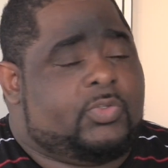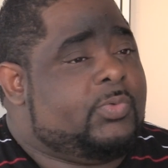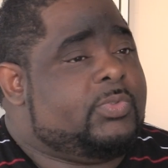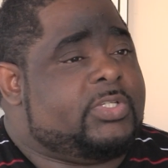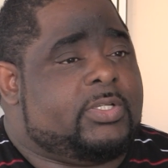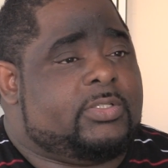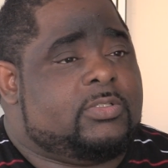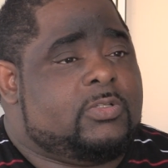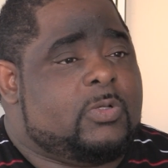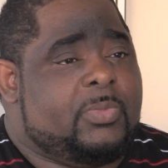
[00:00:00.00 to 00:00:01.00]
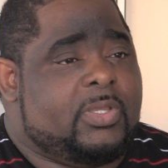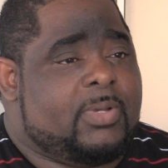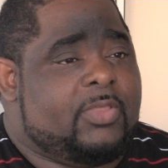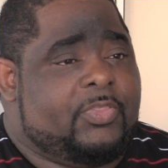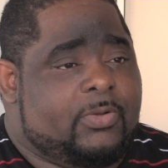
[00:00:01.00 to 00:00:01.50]
2Gen, told me
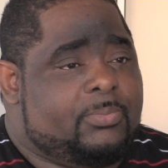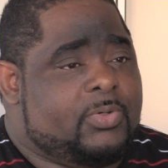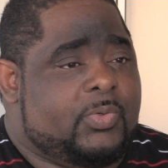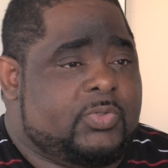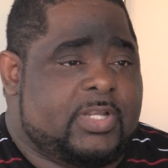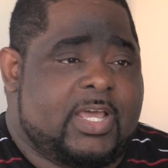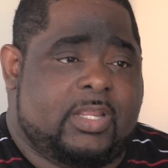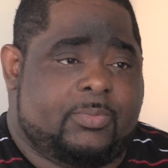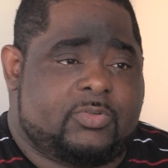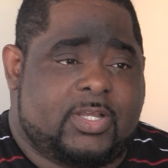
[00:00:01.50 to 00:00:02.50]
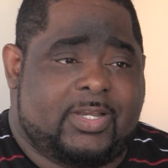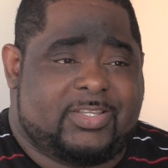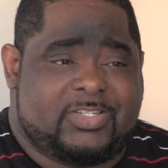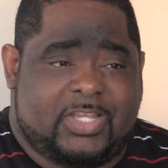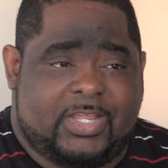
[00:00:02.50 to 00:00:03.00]
about their approach and how they were trying
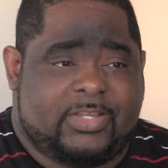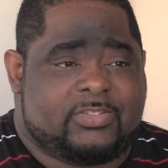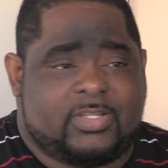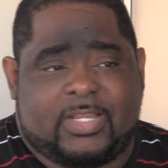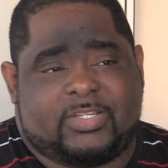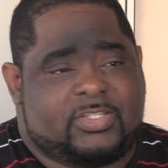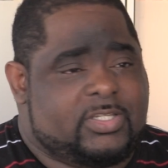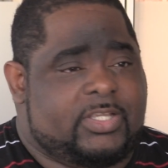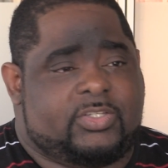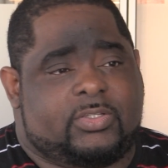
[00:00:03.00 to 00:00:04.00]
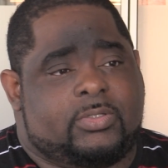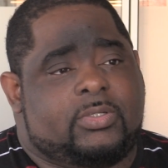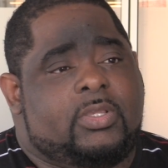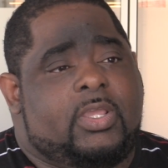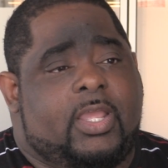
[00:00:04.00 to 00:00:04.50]
to change the legislation
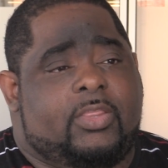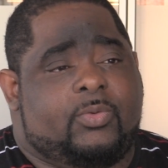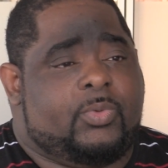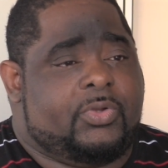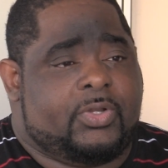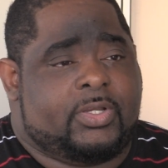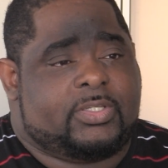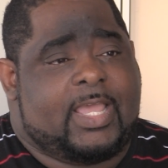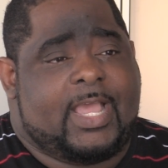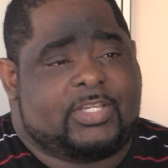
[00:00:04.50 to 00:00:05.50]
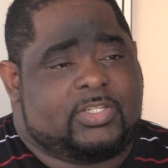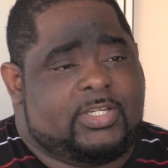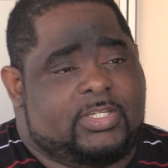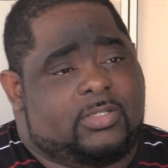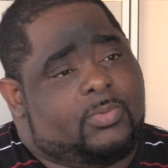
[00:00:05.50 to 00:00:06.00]
and the wording to
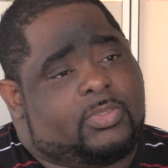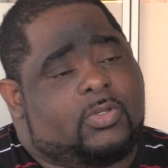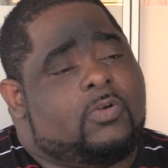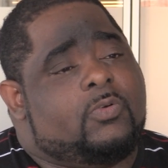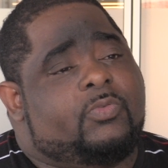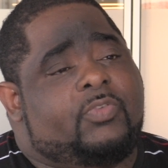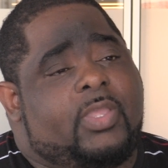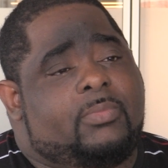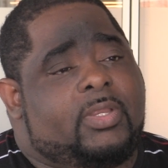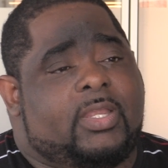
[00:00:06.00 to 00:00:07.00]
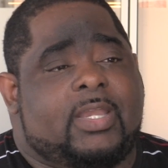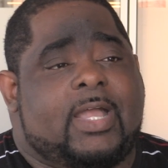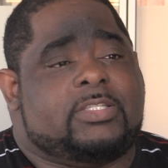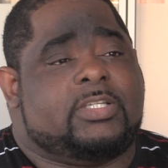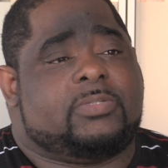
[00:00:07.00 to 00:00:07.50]
actually deal with the whole family and
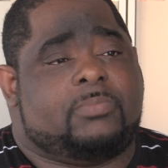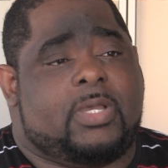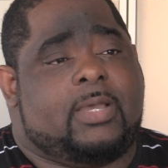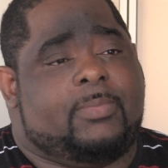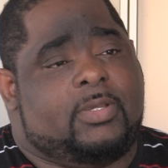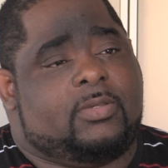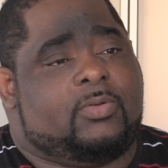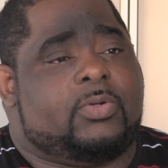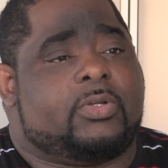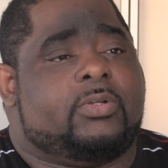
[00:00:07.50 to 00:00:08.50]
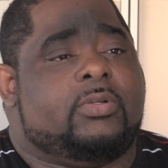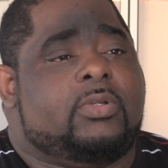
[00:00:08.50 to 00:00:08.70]
not just mom and their daughter.